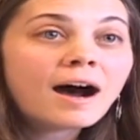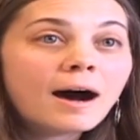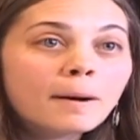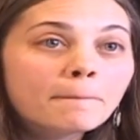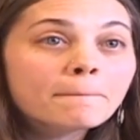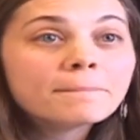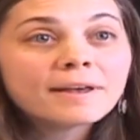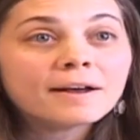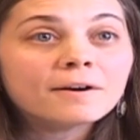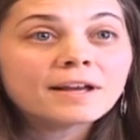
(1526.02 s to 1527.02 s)

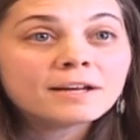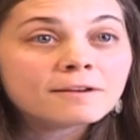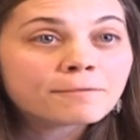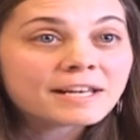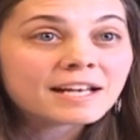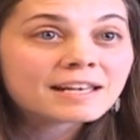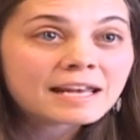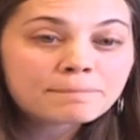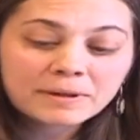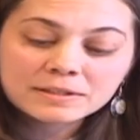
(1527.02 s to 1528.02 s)
And if we can
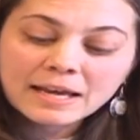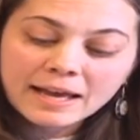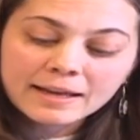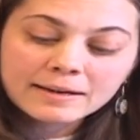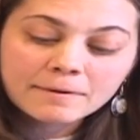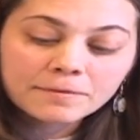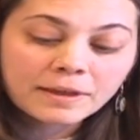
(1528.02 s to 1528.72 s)
keep it dead,